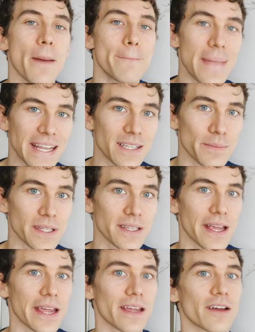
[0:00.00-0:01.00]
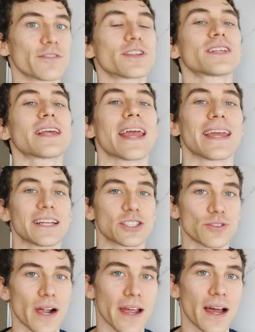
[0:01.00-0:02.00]
make the mistake of saying
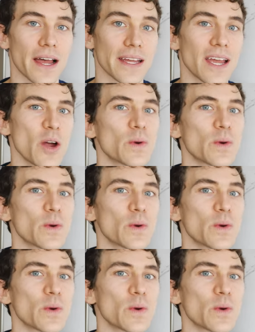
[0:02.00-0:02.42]
dry eye